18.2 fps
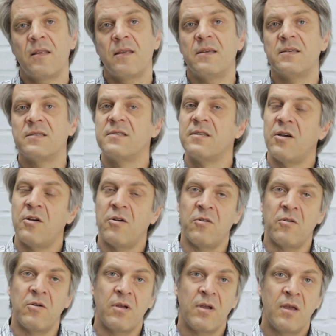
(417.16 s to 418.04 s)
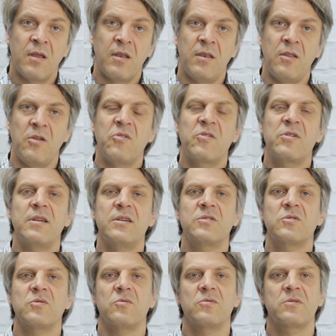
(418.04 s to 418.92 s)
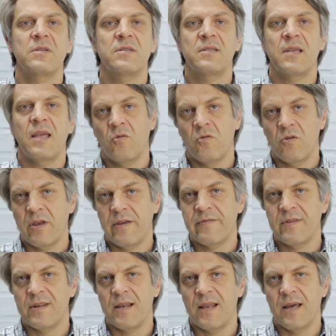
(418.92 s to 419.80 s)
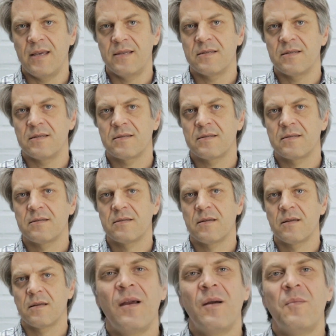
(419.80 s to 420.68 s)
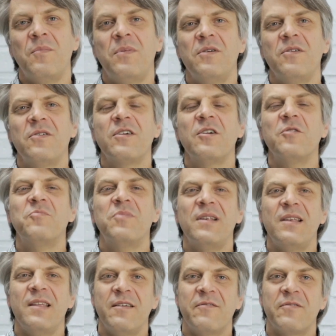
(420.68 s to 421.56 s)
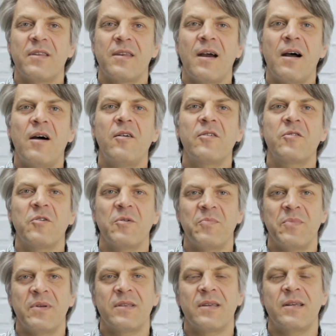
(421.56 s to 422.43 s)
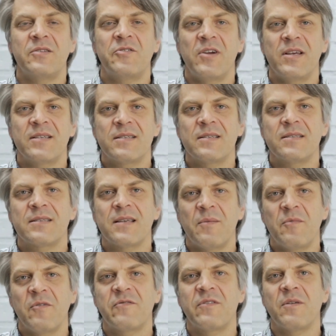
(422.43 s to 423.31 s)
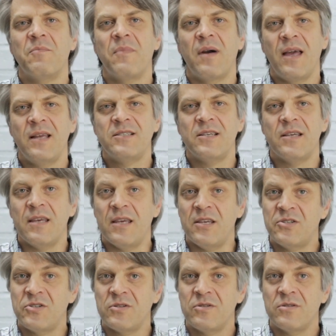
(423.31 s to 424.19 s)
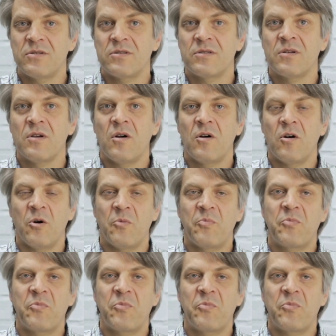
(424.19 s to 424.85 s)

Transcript: there's no nuclear sources or even lasers. BlueCube believe that our equipment addresses some of the major issues or